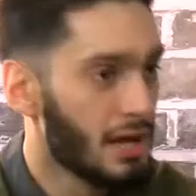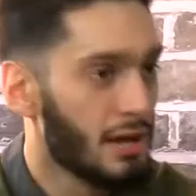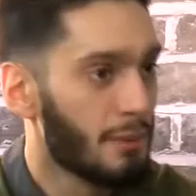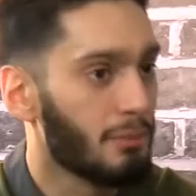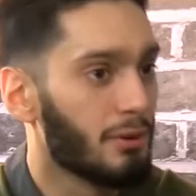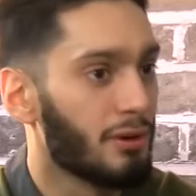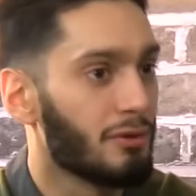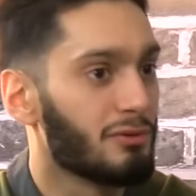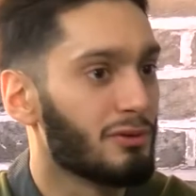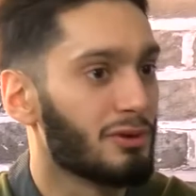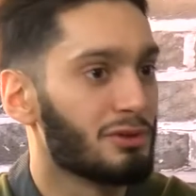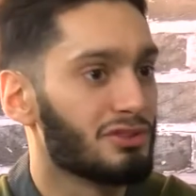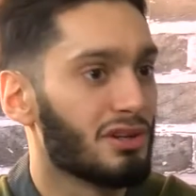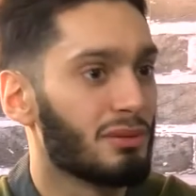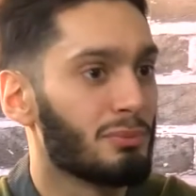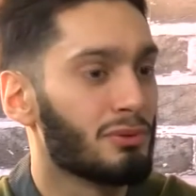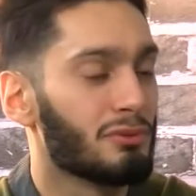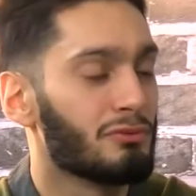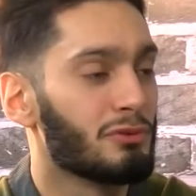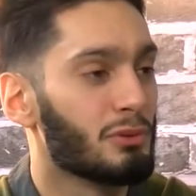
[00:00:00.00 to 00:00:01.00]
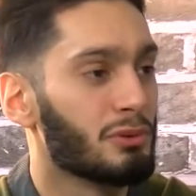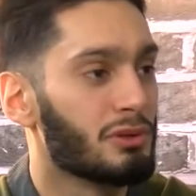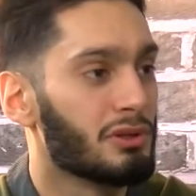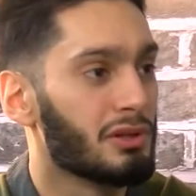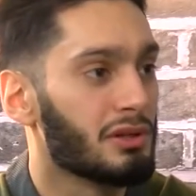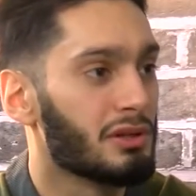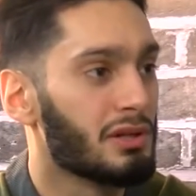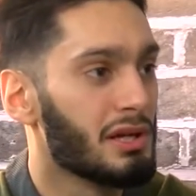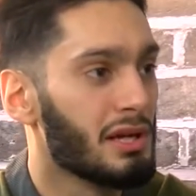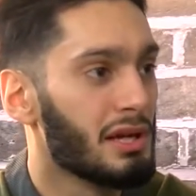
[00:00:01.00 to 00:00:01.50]
But for example, if you want
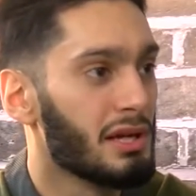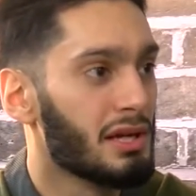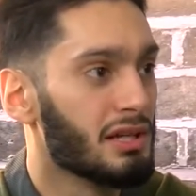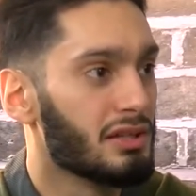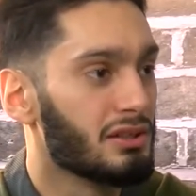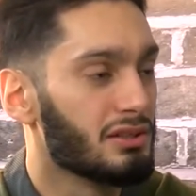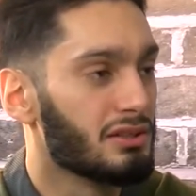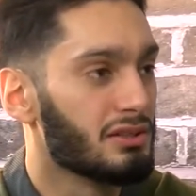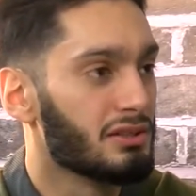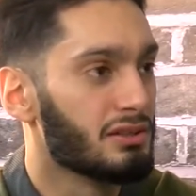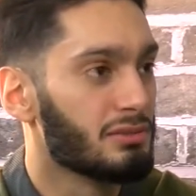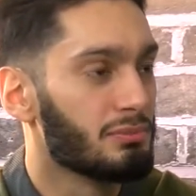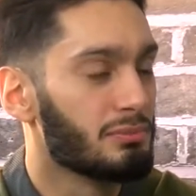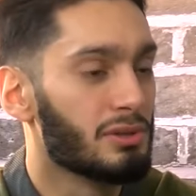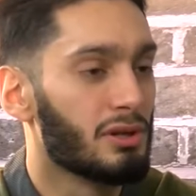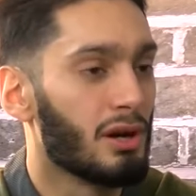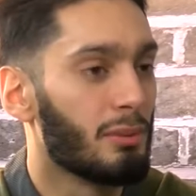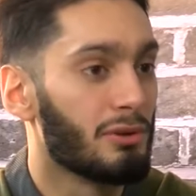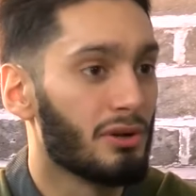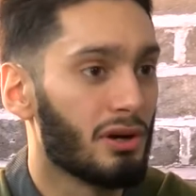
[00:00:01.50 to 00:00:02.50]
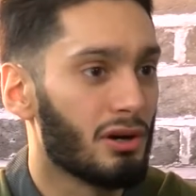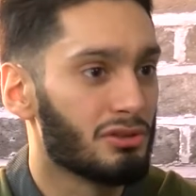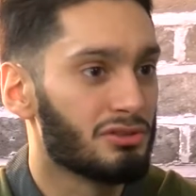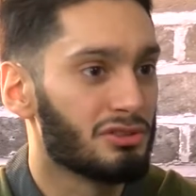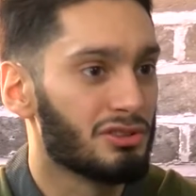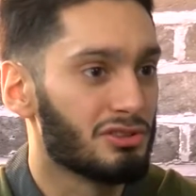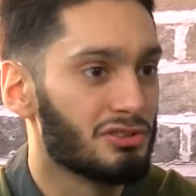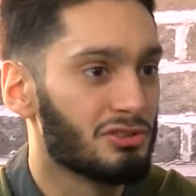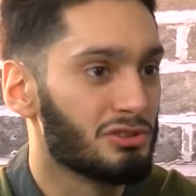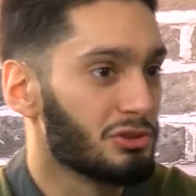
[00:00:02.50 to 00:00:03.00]
to become an
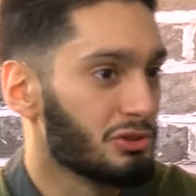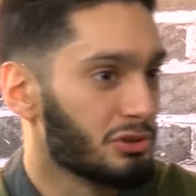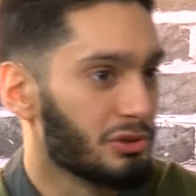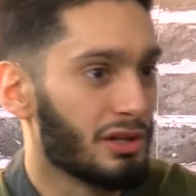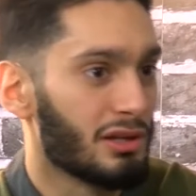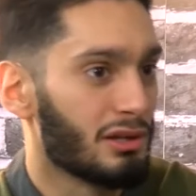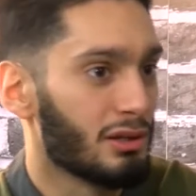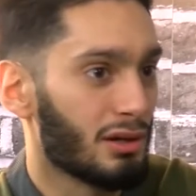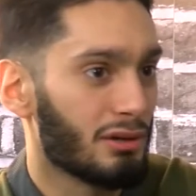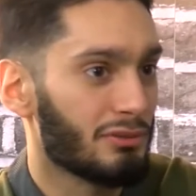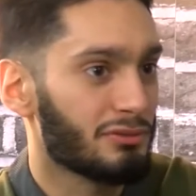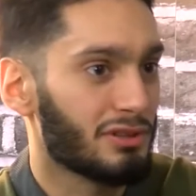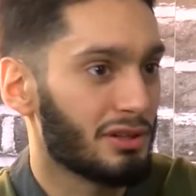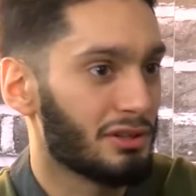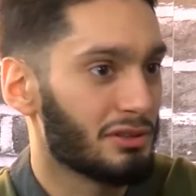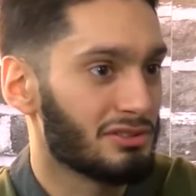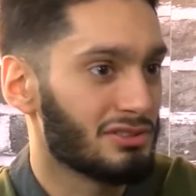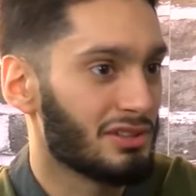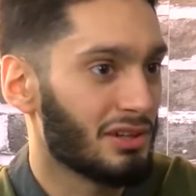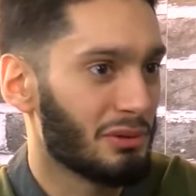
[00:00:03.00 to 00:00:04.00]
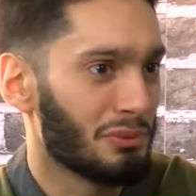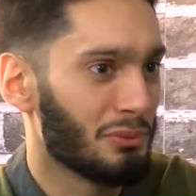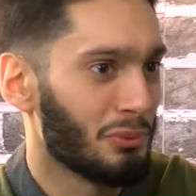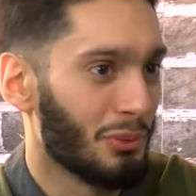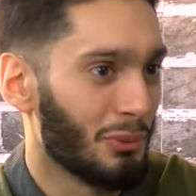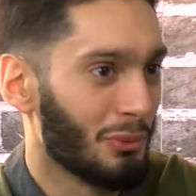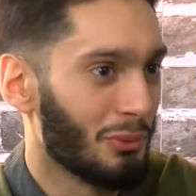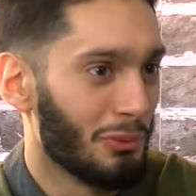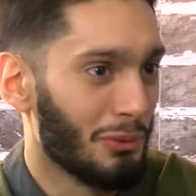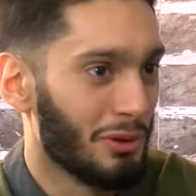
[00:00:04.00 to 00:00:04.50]
artist, you get laughed at. Is that,
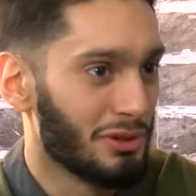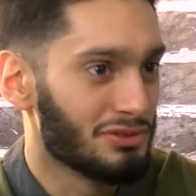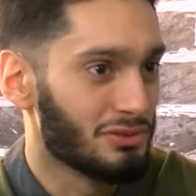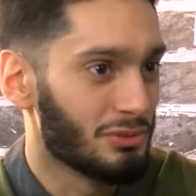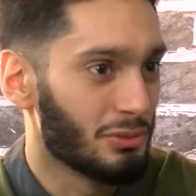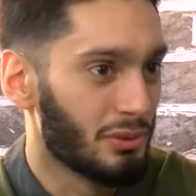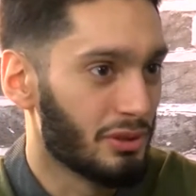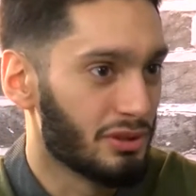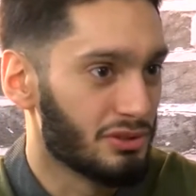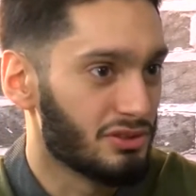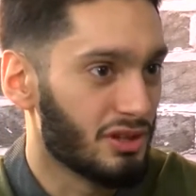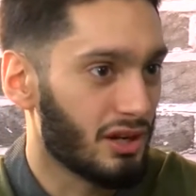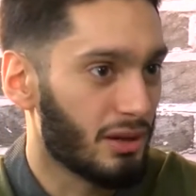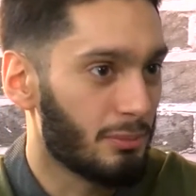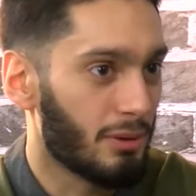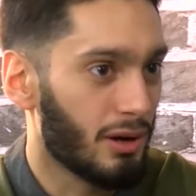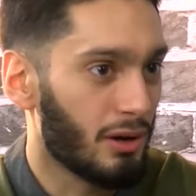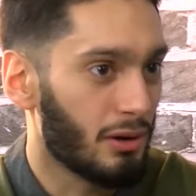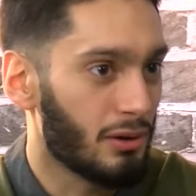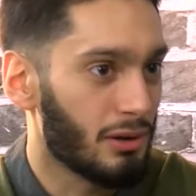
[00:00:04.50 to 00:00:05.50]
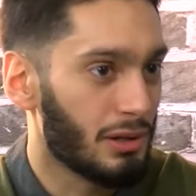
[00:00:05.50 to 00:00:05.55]
what is that about?